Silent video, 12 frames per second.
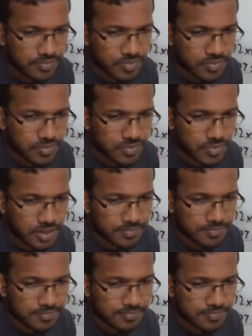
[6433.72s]
Yeah.
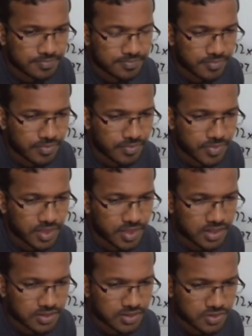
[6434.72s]

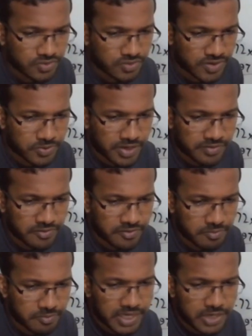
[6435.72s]
So what do you have?
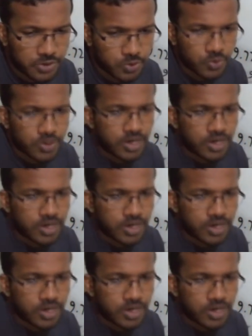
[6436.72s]
B2.